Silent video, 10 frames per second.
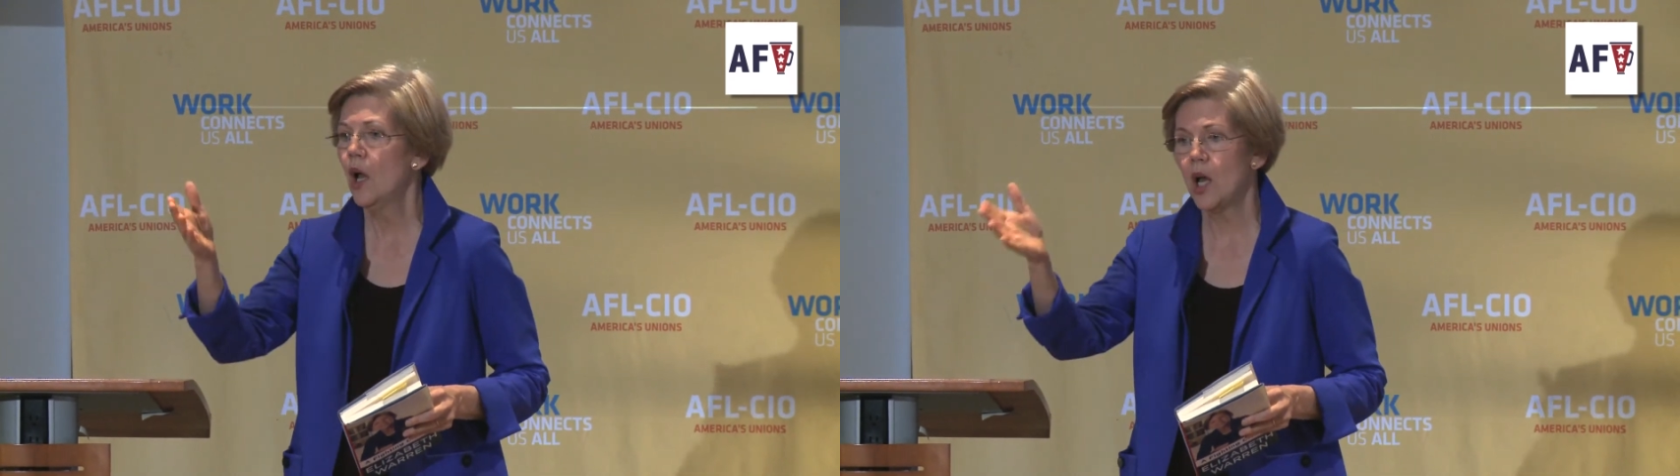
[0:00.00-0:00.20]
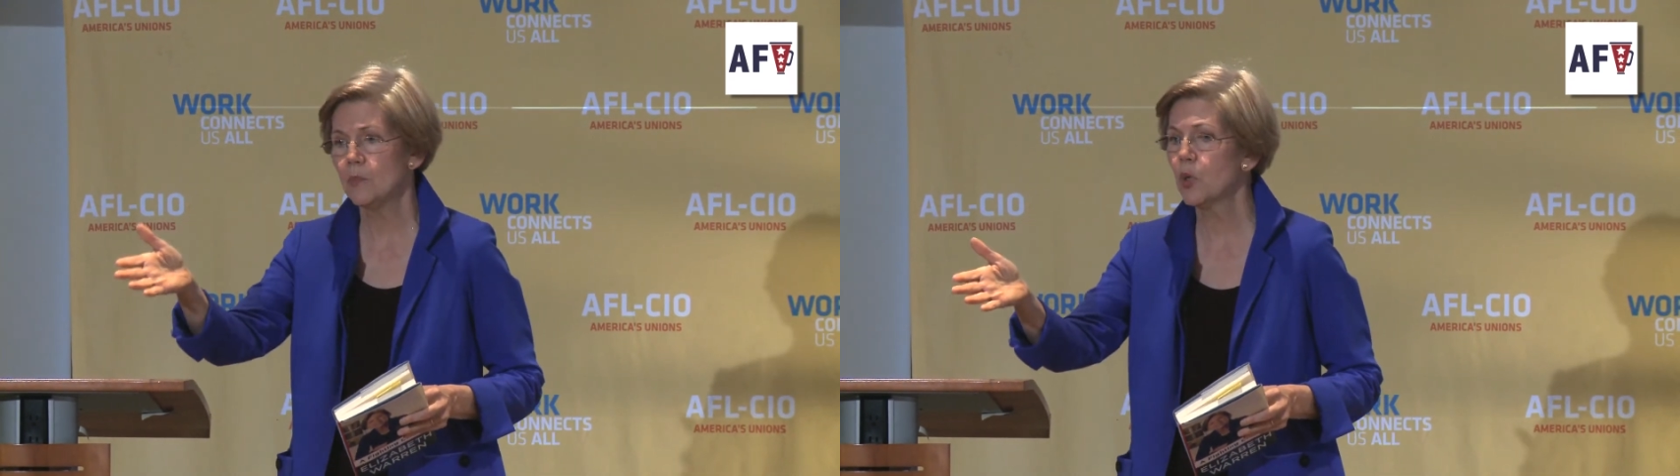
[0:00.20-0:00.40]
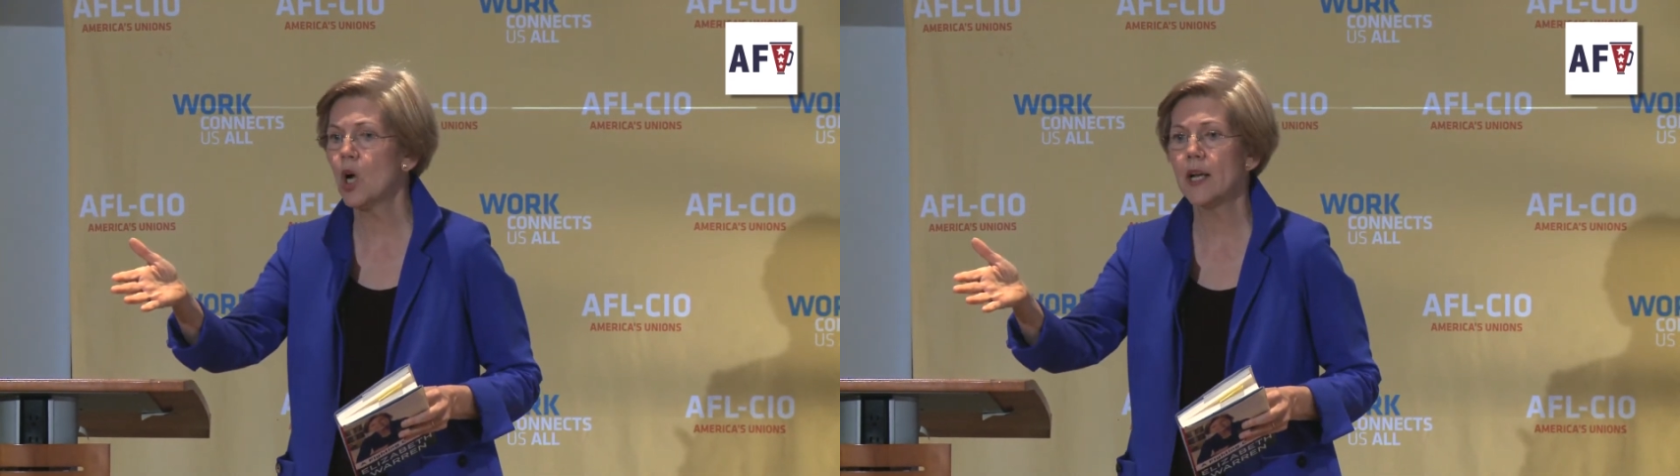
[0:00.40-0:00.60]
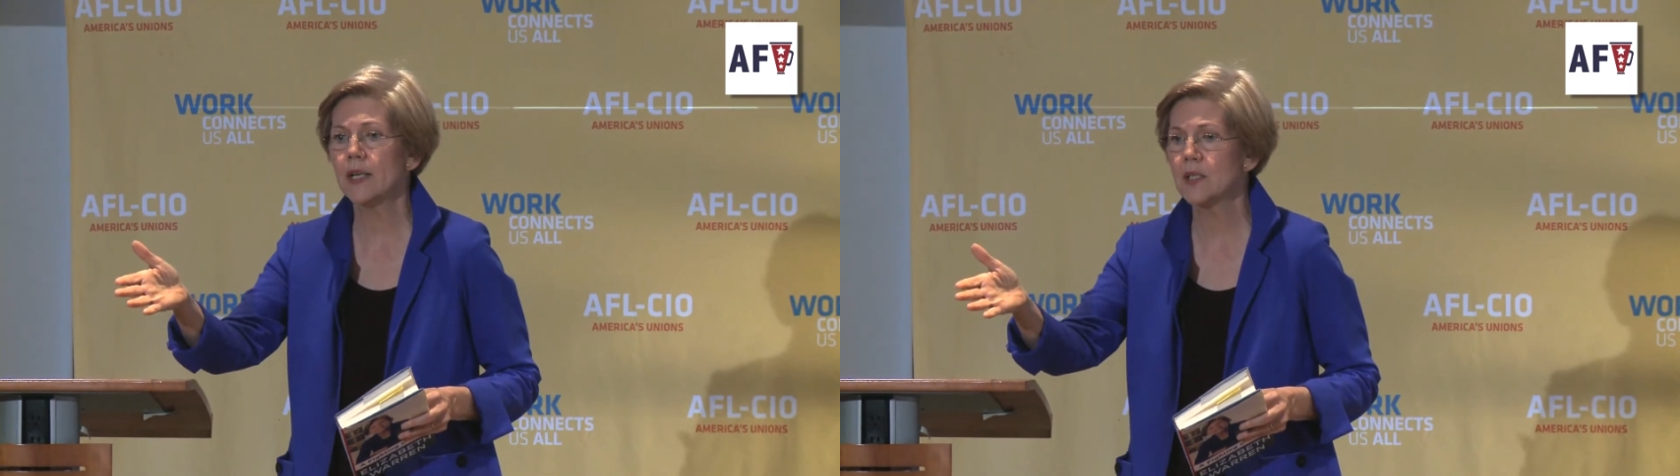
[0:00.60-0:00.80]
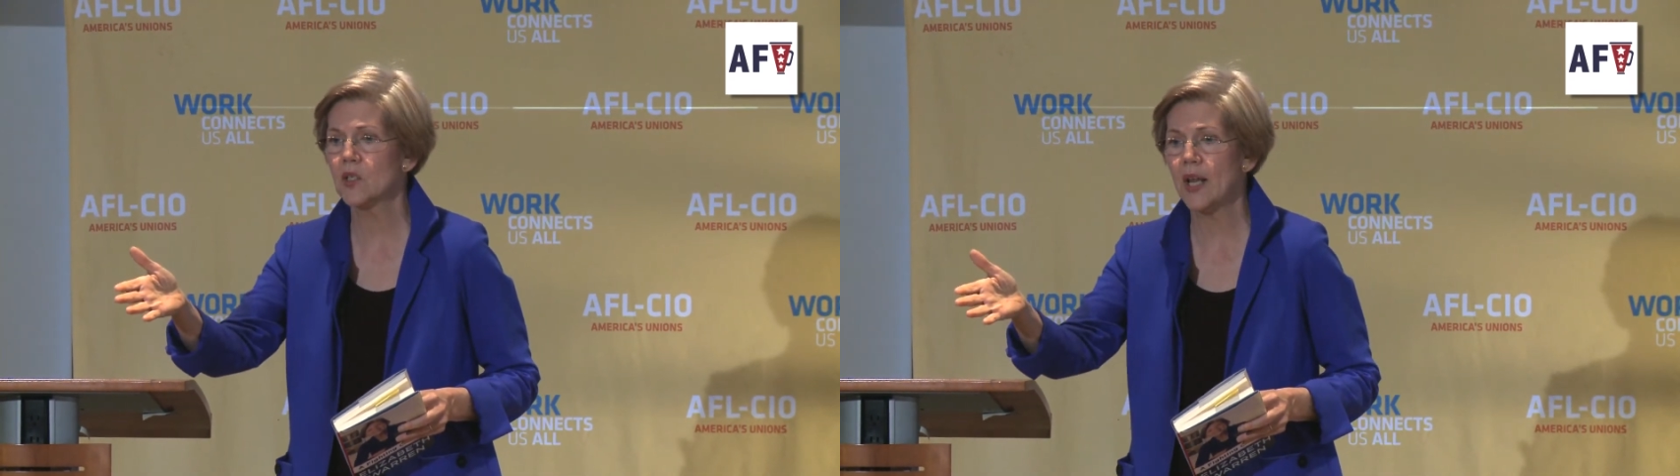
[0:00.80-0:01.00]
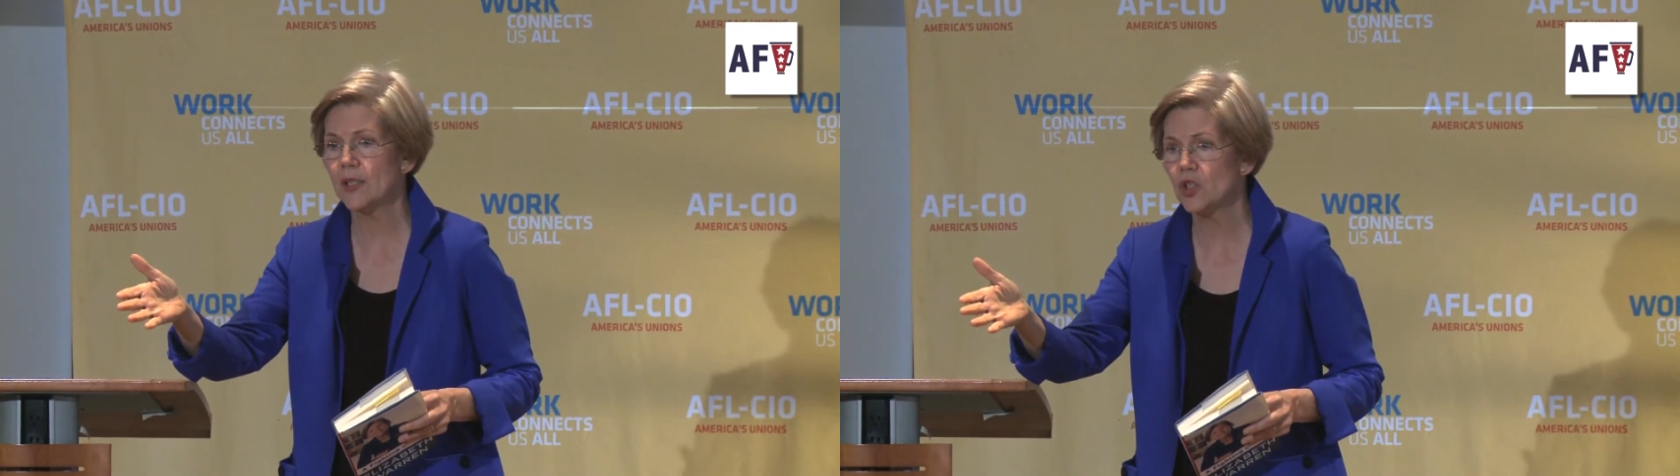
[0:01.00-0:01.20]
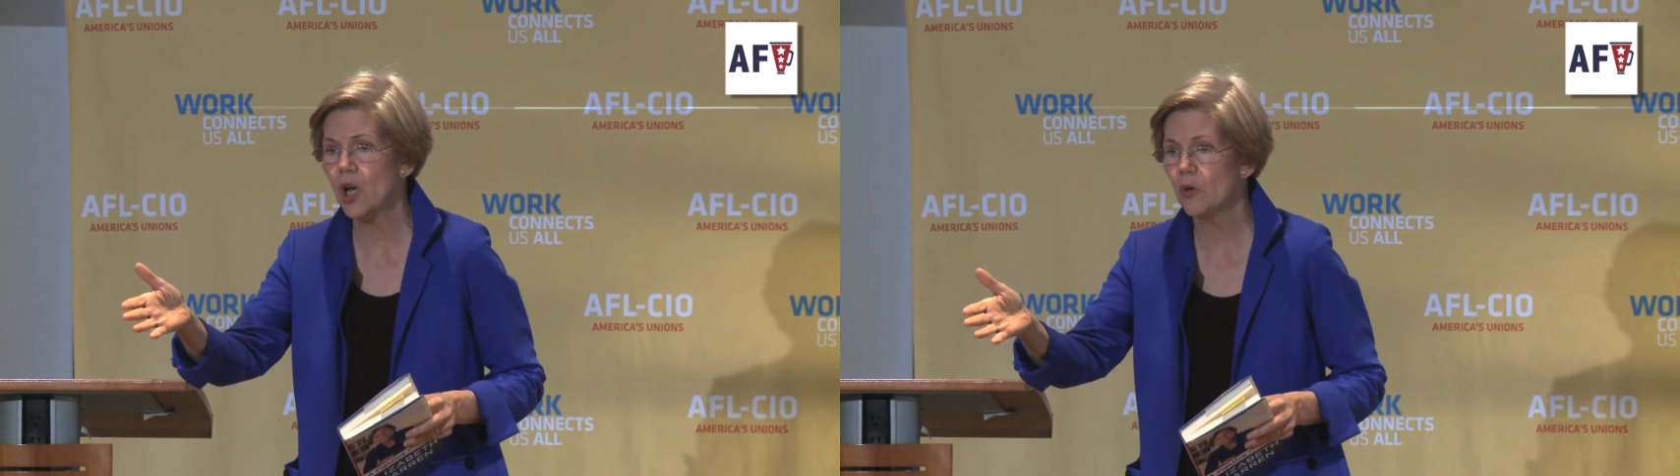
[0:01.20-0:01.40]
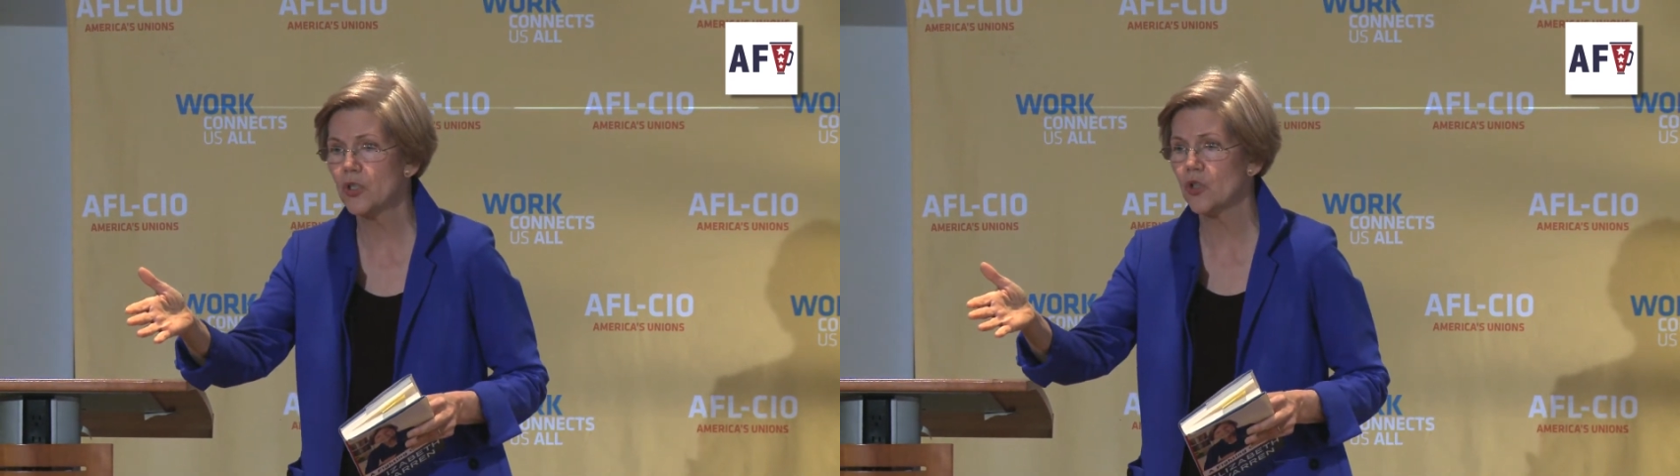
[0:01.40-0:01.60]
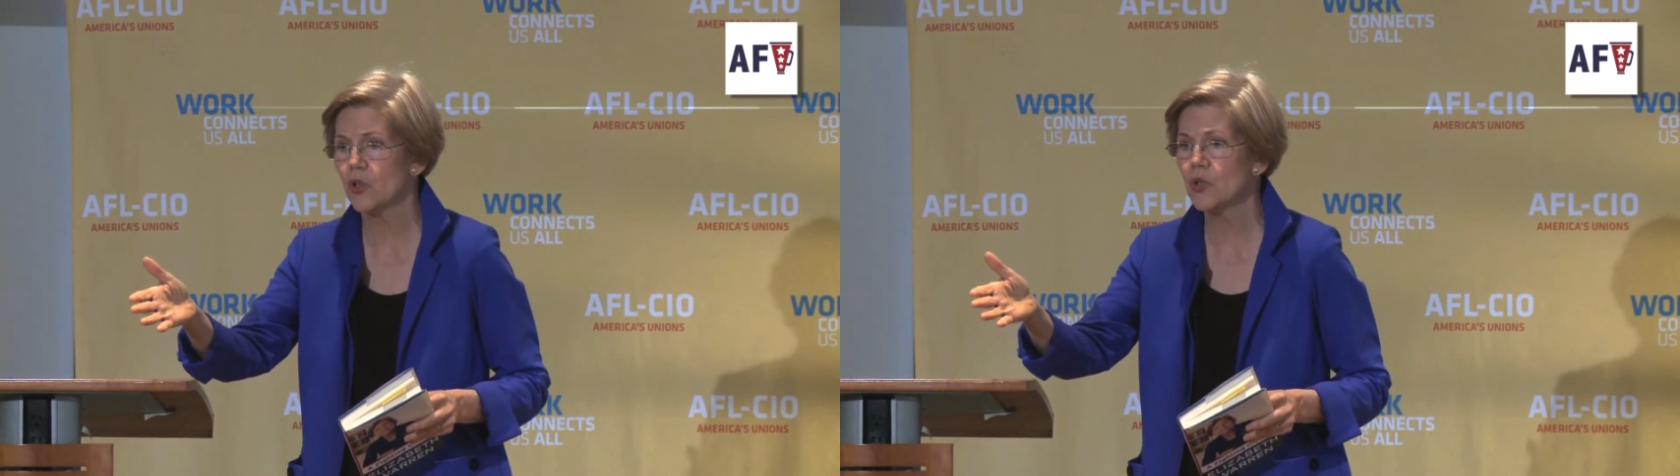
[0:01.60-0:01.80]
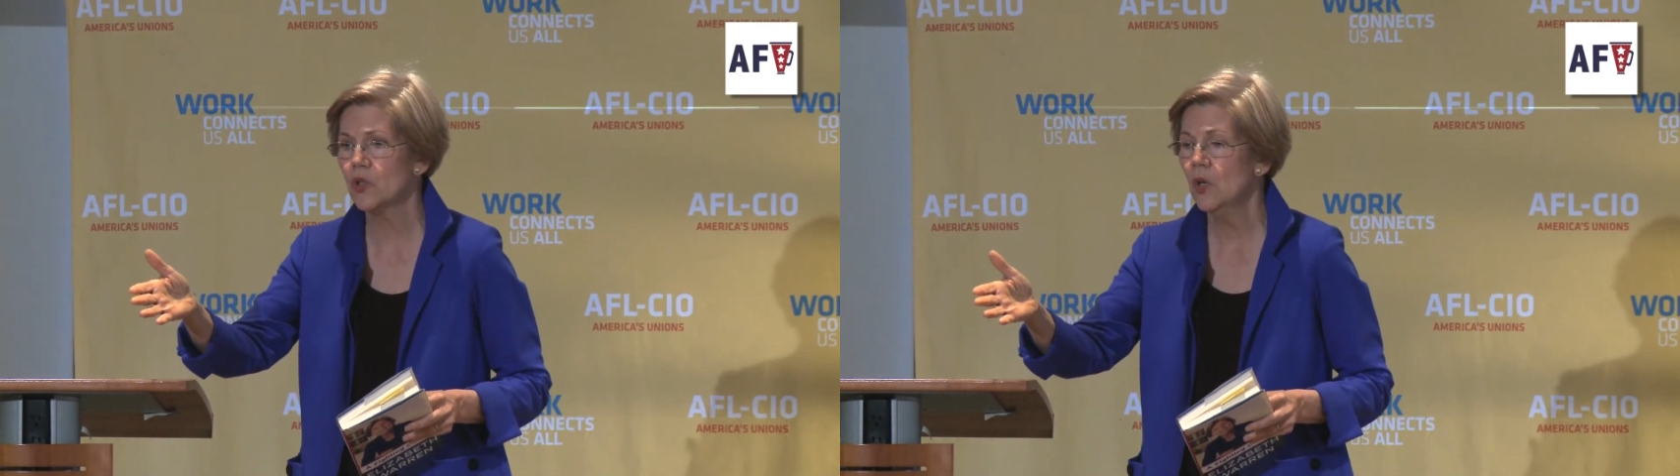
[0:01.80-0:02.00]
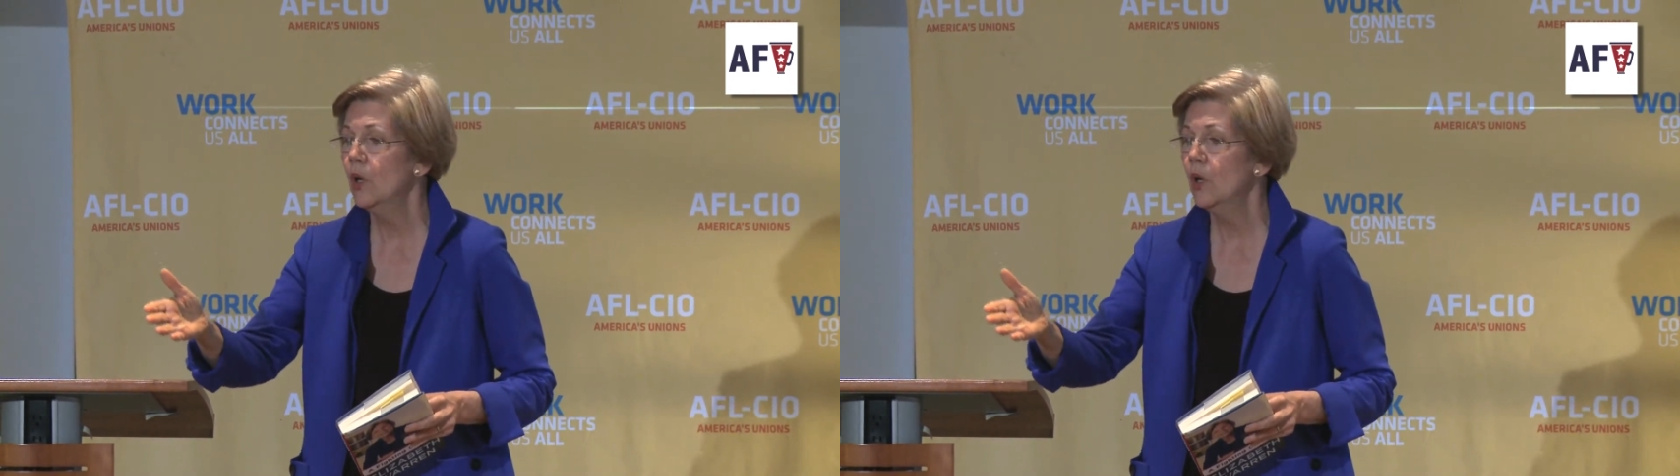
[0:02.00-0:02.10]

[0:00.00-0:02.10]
on products like toasters